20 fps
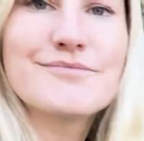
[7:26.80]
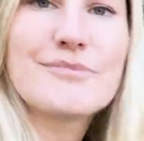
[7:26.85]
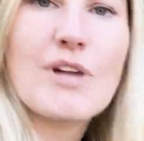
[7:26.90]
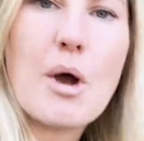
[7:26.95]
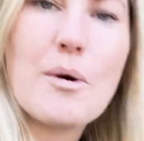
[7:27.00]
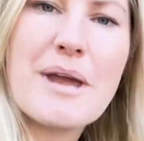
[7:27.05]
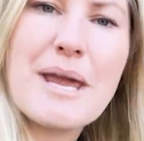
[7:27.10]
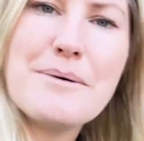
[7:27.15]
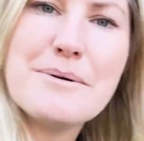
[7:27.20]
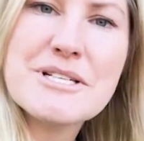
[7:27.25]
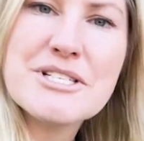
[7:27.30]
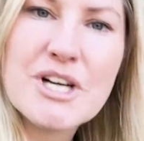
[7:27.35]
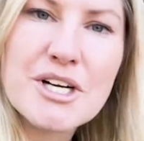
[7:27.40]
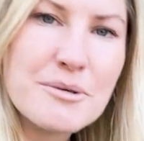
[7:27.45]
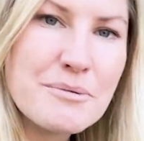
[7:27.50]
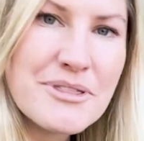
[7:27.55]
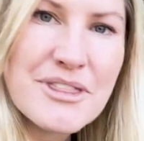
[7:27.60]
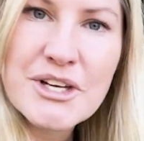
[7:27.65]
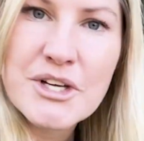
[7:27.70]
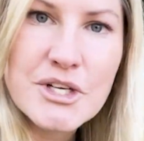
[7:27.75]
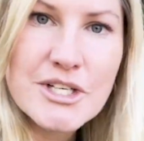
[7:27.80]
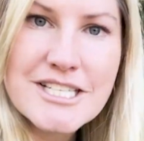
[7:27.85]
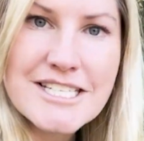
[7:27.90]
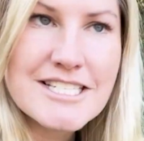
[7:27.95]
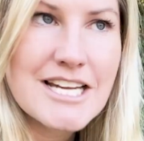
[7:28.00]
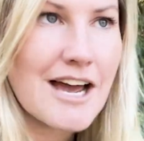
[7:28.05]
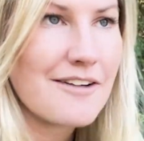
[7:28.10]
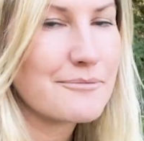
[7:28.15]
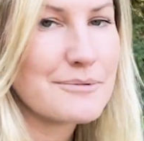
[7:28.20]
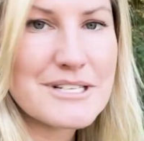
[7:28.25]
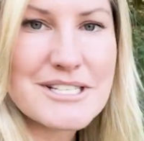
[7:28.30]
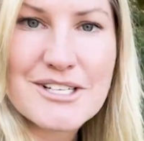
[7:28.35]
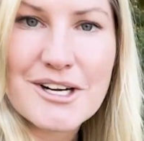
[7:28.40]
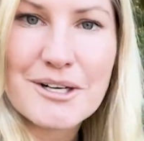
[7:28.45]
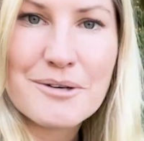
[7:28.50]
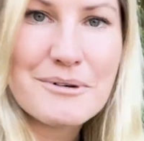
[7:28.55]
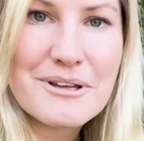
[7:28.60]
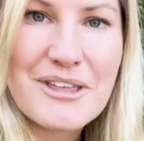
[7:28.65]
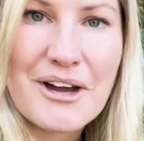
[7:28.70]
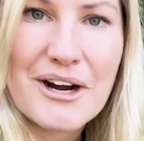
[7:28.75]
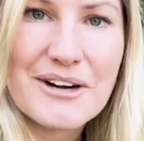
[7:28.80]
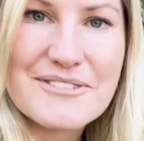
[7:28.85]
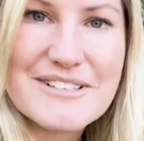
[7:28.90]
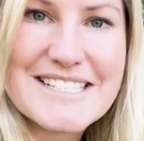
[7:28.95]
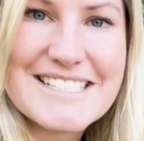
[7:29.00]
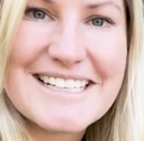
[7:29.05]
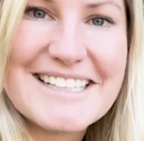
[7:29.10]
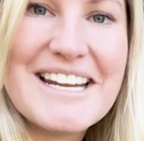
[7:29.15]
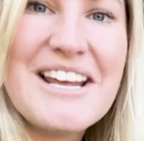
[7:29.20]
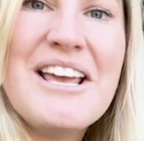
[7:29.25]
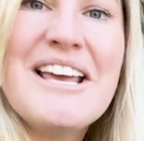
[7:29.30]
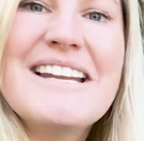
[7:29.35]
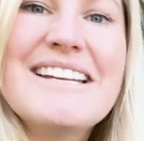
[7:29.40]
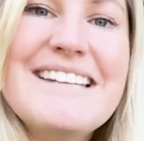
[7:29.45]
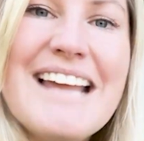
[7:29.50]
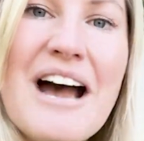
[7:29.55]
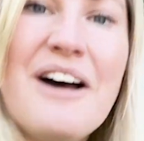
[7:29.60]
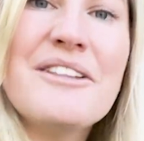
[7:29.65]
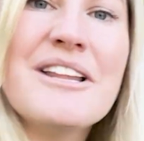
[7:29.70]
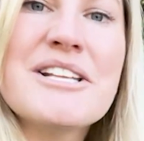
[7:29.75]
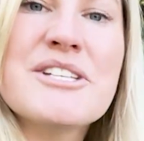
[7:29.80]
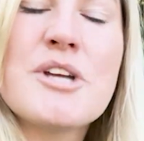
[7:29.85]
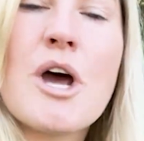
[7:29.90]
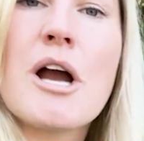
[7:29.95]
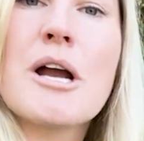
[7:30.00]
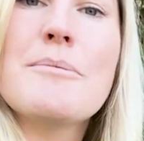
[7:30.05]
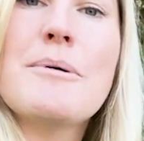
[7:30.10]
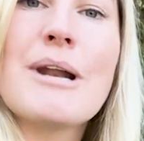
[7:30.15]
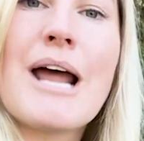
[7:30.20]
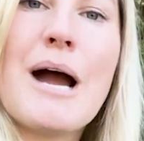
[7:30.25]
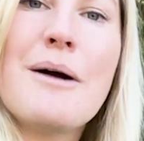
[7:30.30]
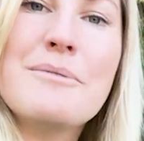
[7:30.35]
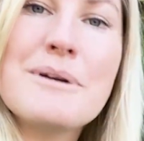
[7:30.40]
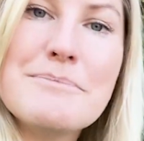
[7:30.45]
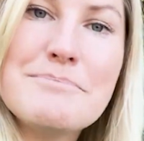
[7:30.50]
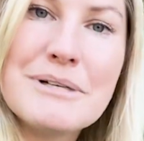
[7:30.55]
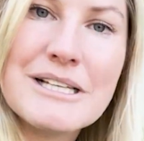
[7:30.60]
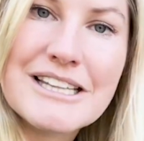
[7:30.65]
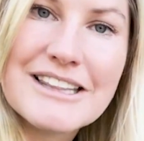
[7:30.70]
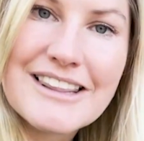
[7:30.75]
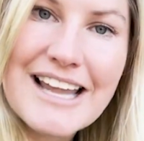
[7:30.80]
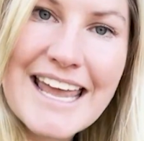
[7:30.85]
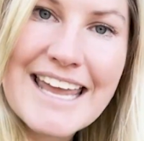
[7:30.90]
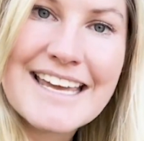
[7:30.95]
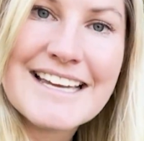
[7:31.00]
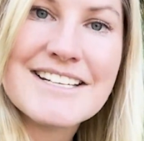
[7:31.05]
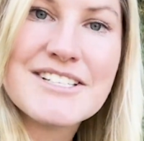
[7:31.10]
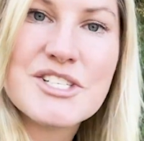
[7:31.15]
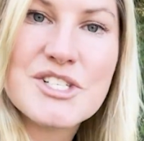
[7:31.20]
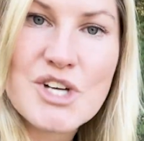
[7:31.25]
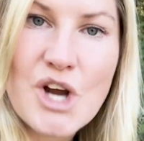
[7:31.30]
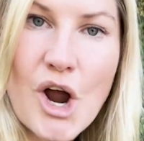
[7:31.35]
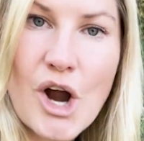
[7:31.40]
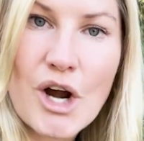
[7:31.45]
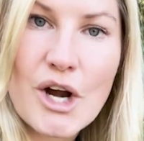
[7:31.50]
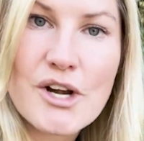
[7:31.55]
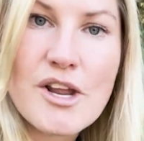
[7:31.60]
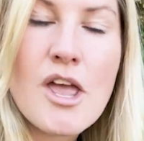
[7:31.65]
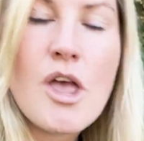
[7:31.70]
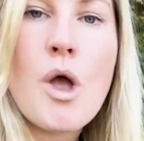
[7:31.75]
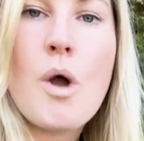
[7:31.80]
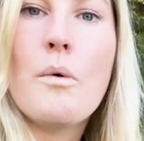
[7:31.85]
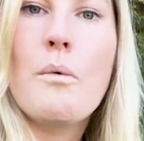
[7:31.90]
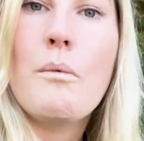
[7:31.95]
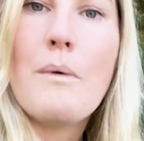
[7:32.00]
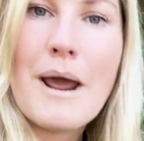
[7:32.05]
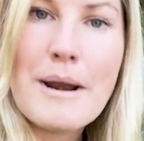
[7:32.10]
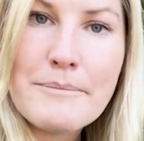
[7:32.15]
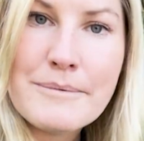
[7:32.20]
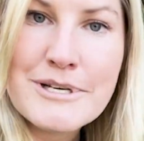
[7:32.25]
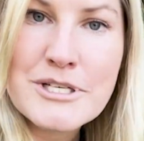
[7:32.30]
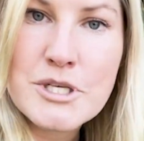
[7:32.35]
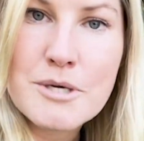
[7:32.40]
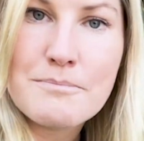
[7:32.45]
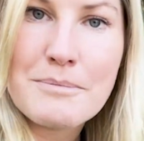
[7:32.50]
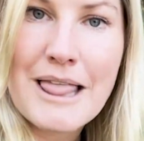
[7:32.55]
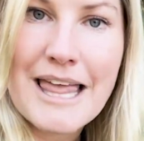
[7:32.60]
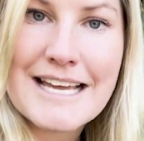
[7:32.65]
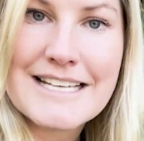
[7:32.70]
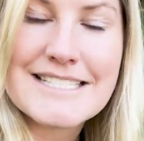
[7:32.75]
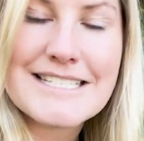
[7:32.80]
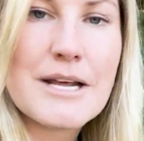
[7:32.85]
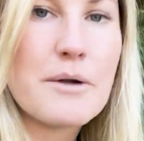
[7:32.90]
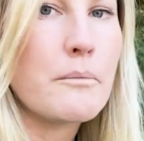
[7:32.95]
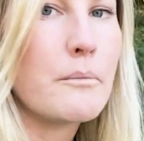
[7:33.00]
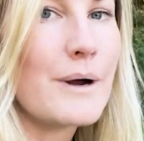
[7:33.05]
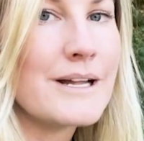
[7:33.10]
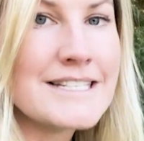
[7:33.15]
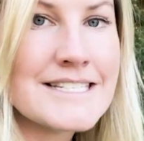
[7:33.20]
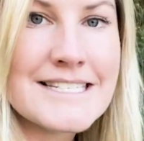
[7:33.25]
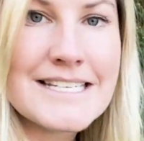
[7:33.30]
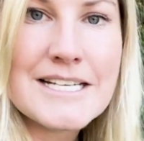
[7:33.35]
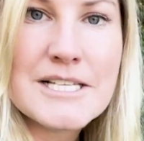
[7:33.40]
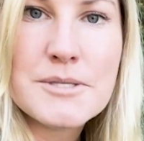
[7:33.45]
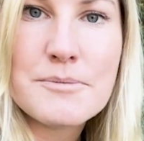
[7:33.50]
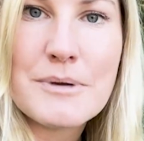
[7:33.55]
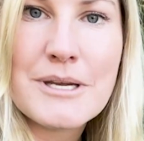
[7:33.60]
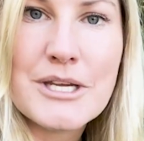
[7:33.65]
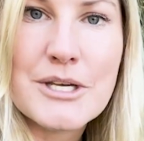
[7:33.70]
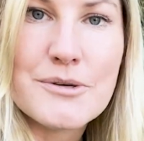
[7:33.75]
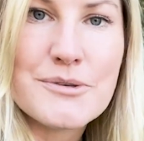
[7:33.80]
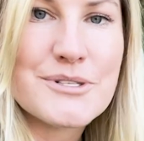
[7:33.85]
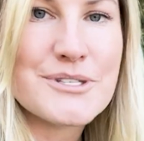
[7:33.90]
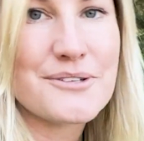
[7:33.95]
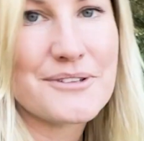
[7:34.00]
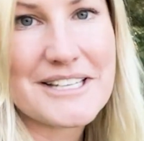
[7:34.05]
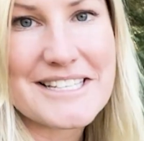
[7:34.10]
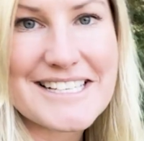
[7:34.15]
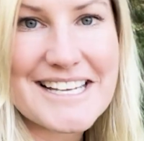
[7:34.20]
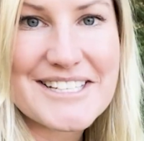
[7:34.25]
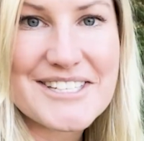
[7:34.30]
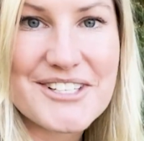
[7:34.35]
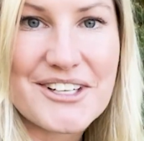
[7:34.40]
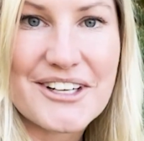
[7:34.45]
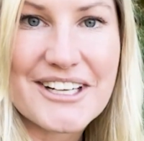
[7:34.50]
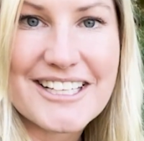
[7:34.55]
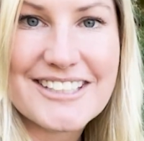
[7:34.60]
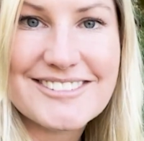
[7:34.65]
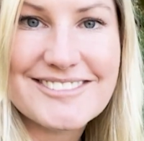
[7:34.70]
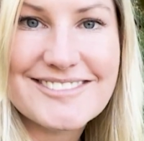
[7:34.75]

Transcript: Okay, we started with the good stuff. We started with harvesting. Now let's talk about how we plant chard, when we should plant it, what seeds we use. So let's get started.